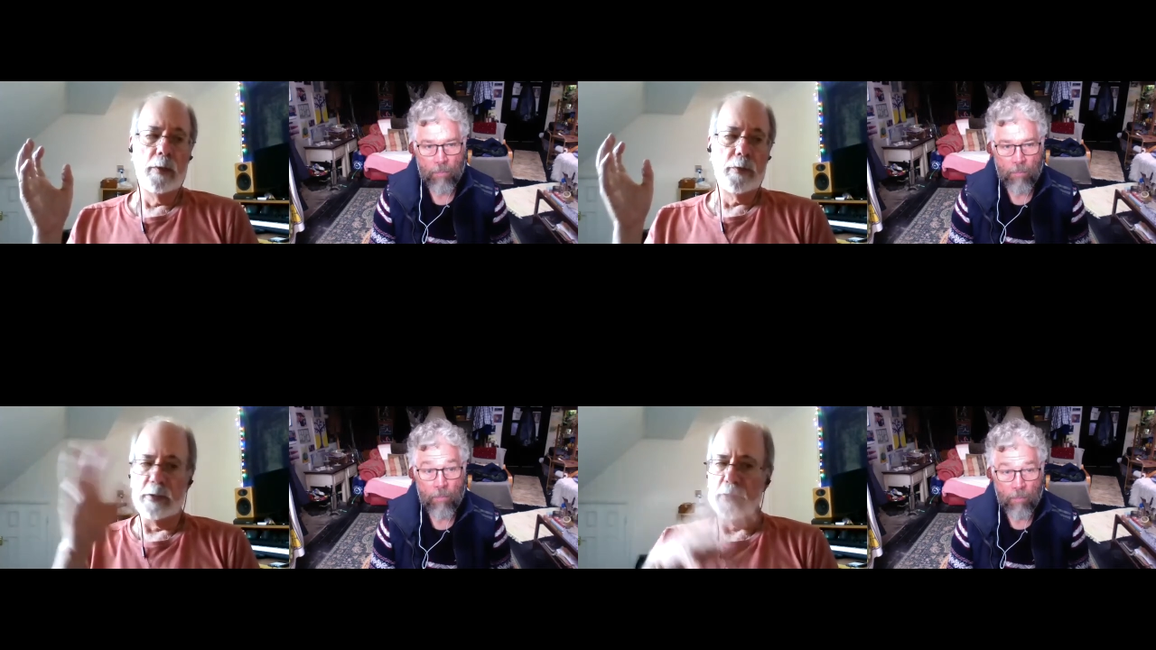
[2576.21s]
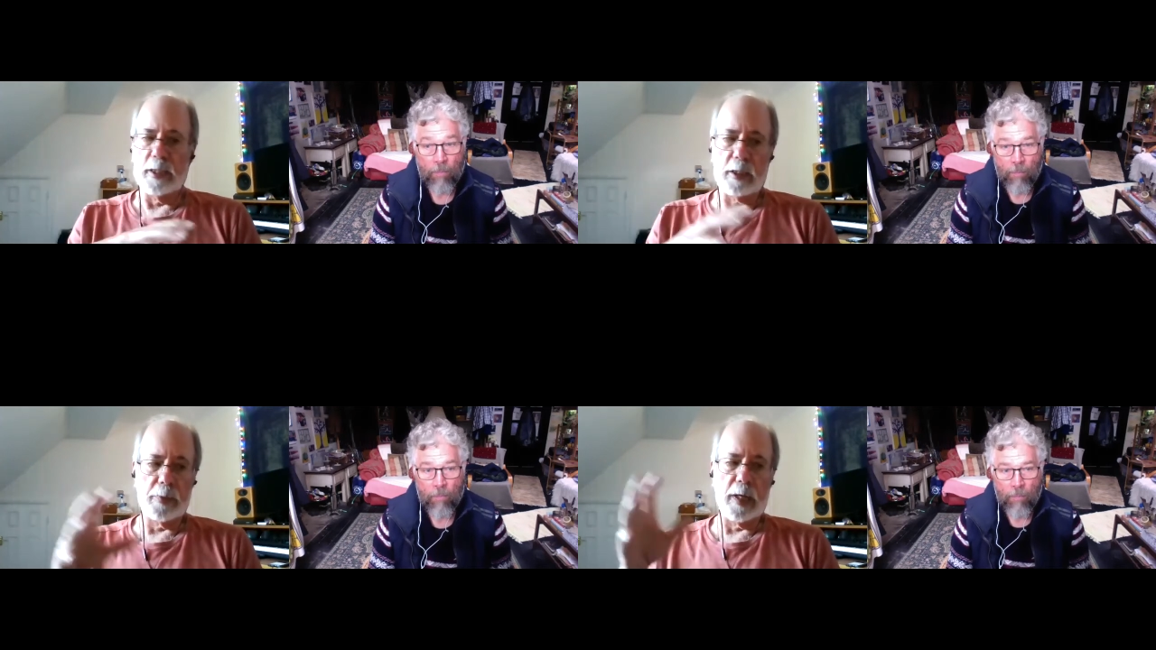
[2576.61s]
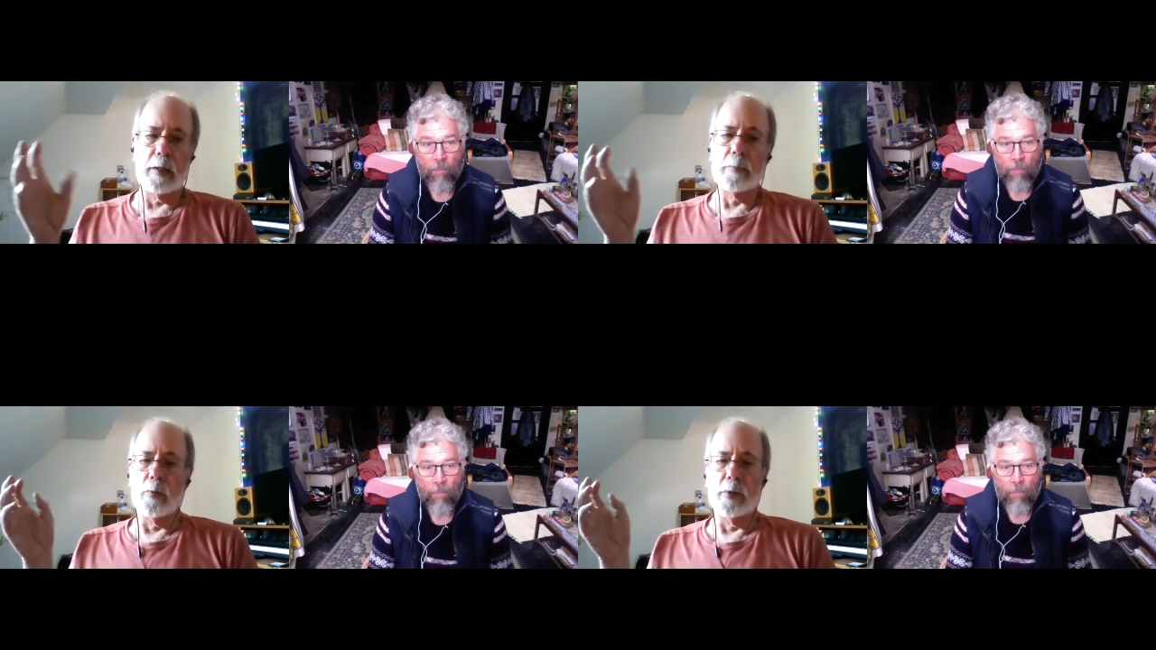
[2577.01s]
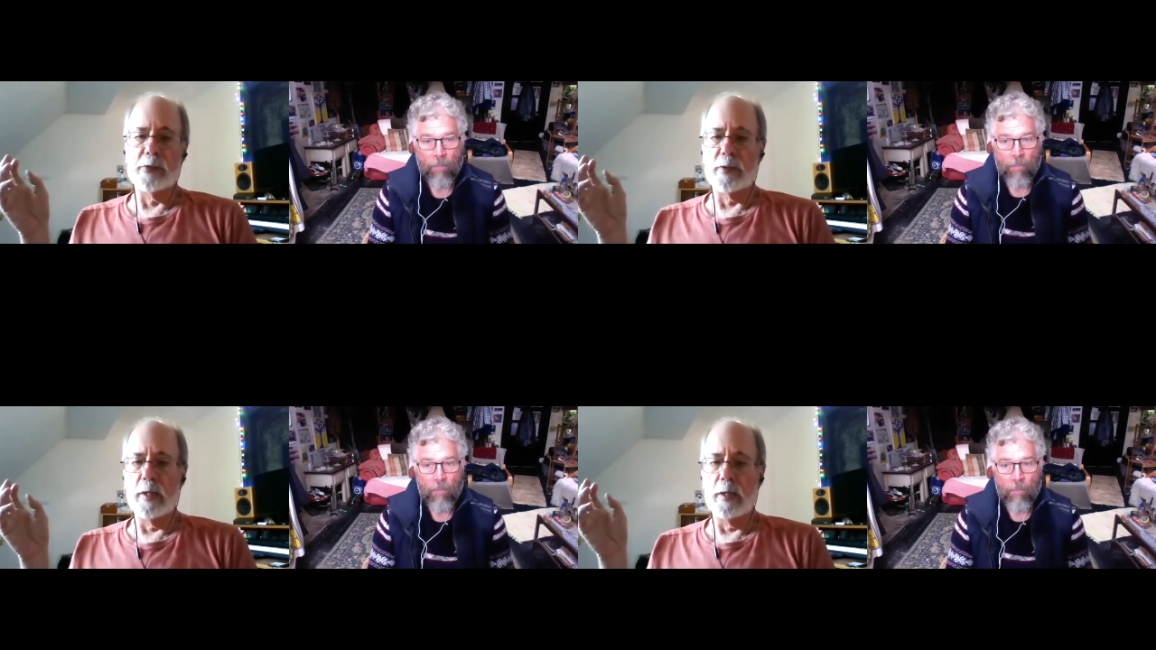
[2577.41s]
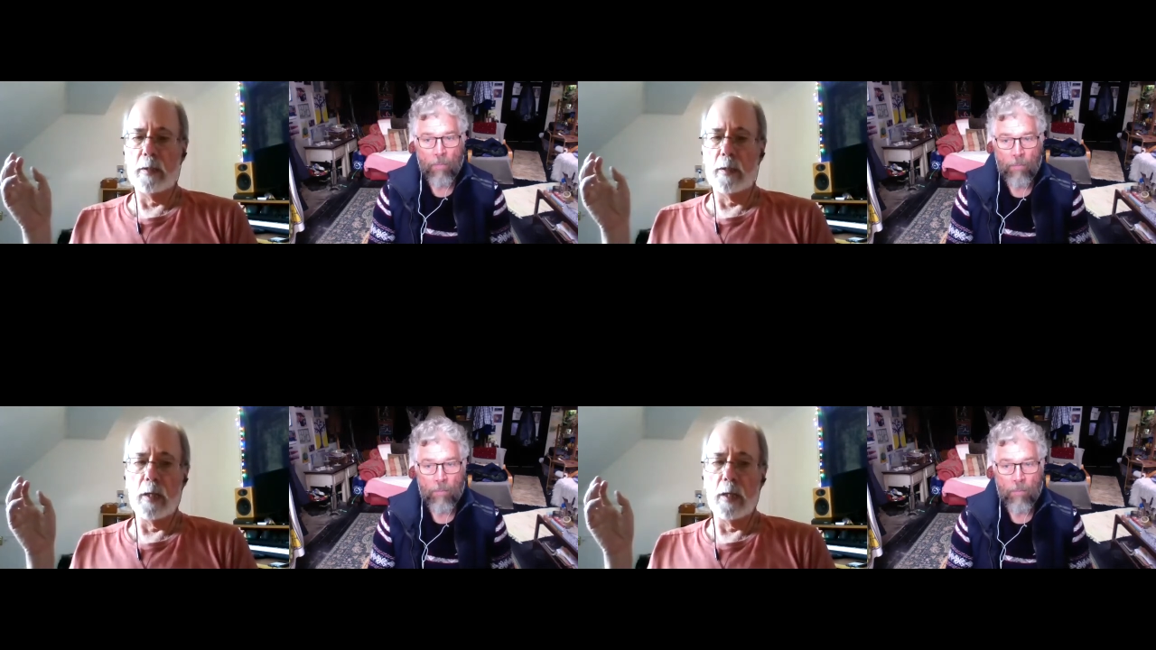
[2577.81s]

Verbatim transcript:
Speaker 1: things like the Proud Boys in,